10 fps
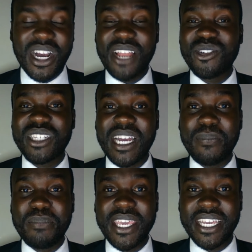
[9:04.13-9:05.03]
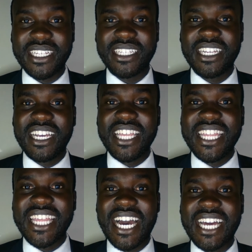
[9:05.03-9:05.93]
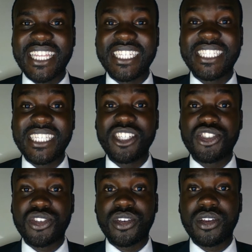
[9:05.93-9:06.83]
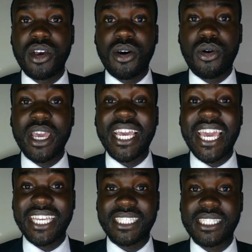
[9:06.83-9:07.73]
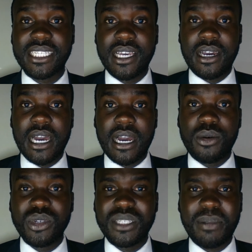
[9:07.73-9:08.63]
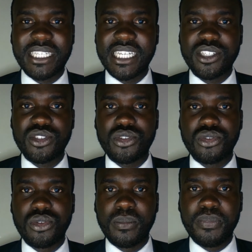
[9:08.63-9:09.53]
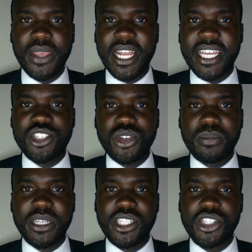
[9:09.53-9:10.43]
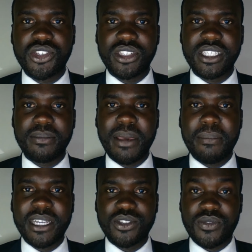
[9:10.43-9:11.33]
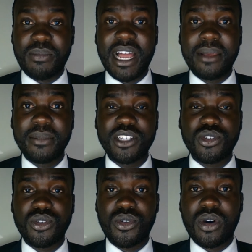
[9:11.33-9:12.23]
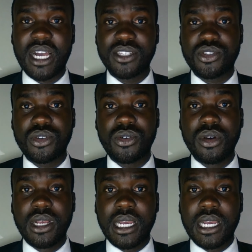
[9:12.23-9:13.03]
cannot appeal the decision or a case which pertains to election petitions in members of parliament or local council